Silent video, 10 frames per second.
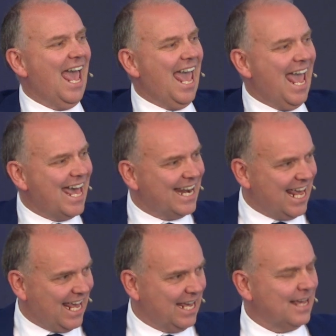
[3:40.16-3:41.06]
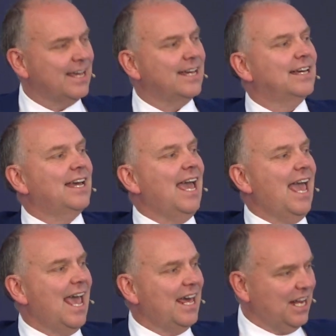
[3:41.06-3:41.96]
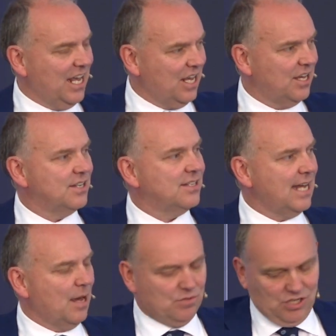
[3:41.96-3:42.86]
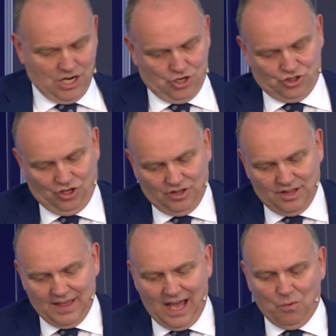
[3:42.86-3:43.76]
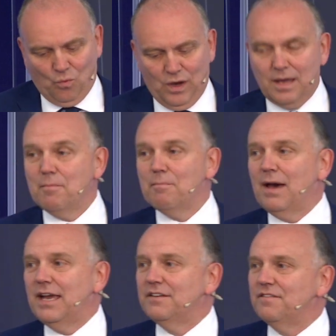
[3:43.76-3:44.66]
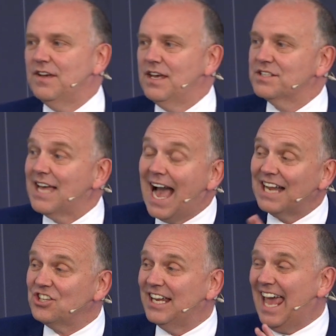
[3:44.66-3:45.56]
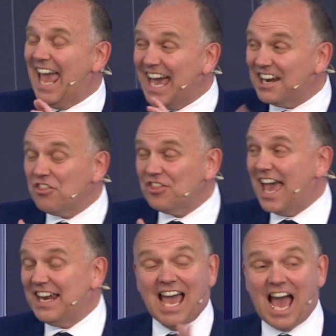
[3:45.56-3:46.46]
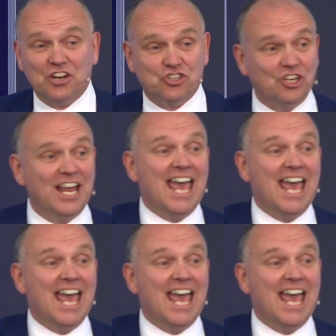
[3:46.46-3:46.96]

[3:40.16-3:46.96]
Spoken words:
any temptation that we might face. Actually, any action,